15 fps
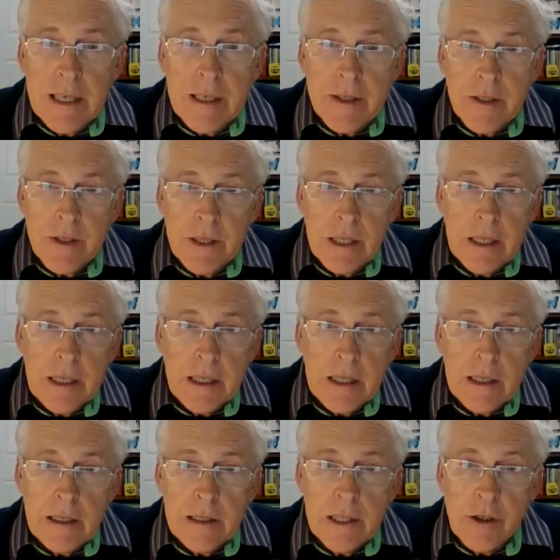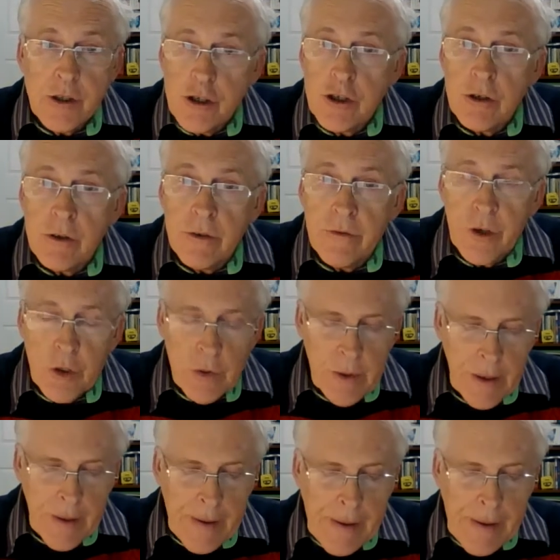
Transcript: is the literature review.